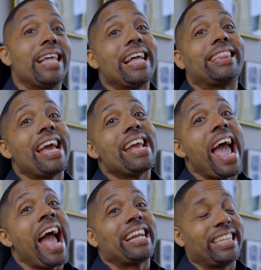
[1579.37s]
that they
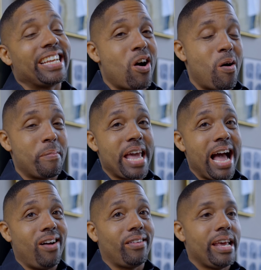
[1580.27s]
actually call me
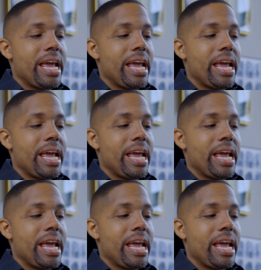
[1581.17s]
out.